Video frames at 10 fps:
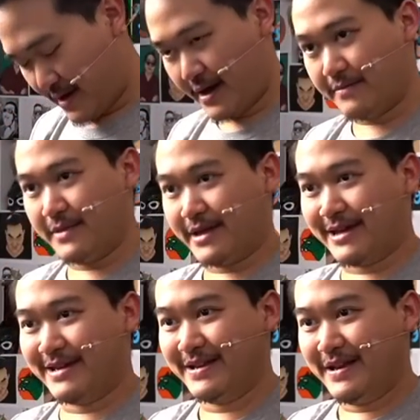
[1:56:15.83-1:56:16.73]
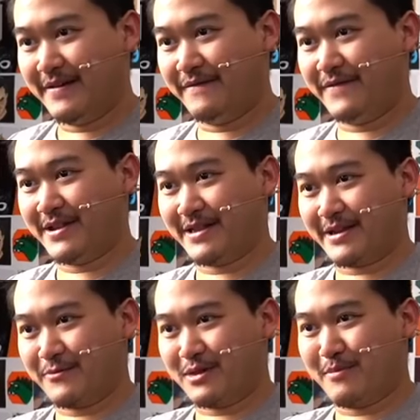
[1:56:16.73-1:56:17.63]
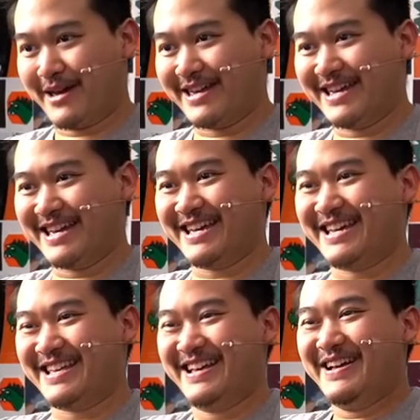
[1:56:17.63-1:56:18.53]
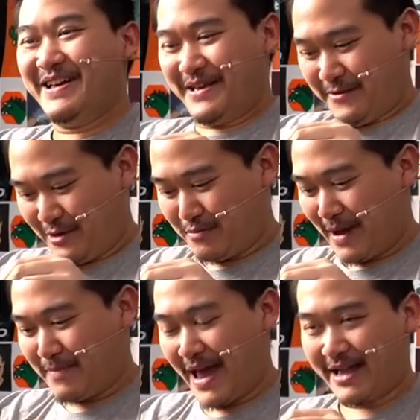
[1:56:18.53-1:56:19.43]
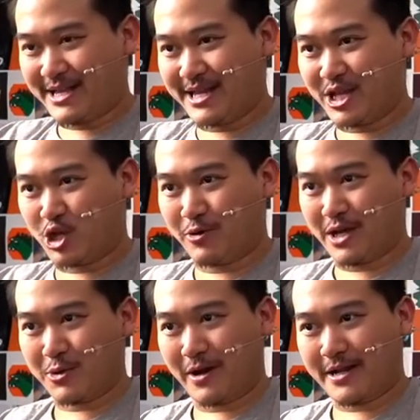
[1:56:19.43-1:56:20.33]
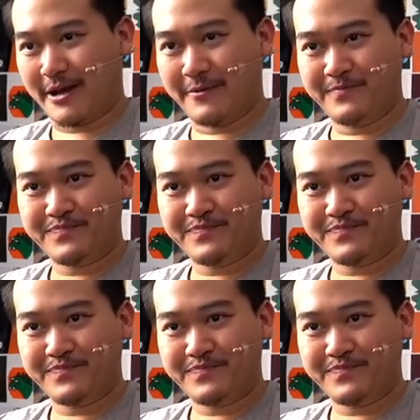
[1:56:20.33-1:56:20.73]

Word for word: Yeah, I'm like fiddling with my with my pants strings right now.